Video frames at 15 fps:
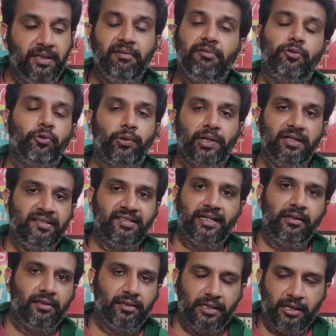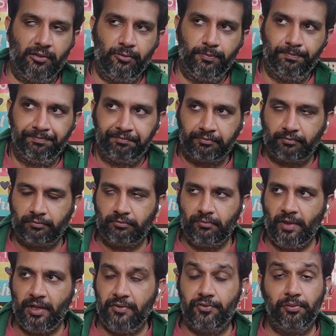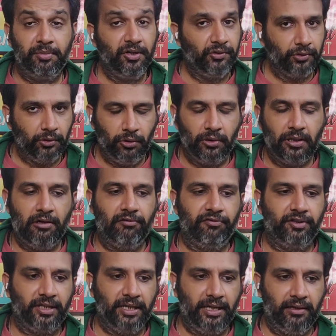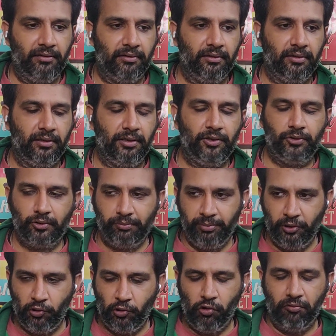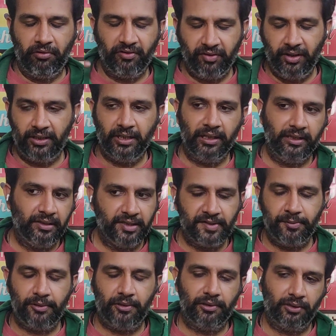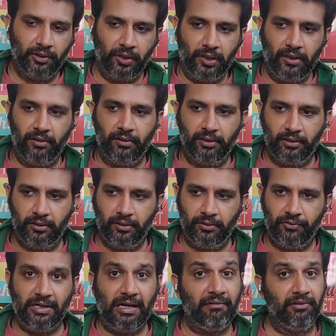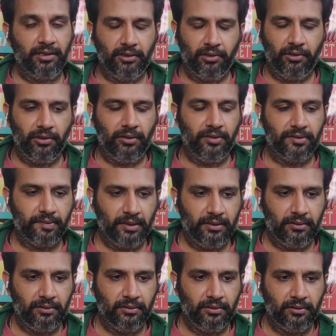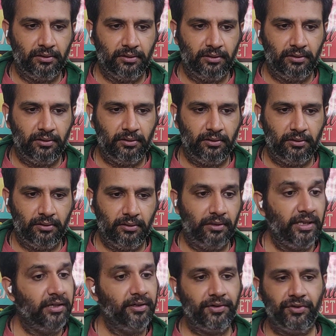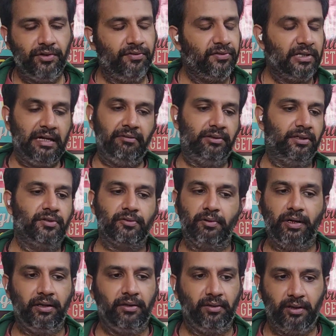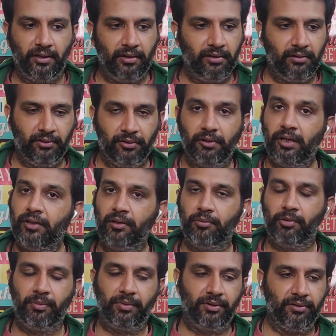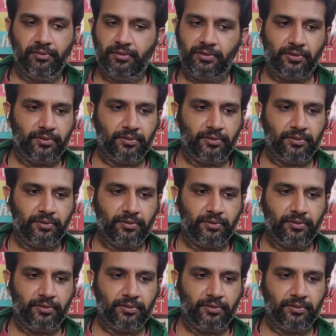but they will quickly settle down. So be on the lookout for that. You could be overthinking in this period a lot, traveling a lot as well. The energy of travel is quite there, at the moment,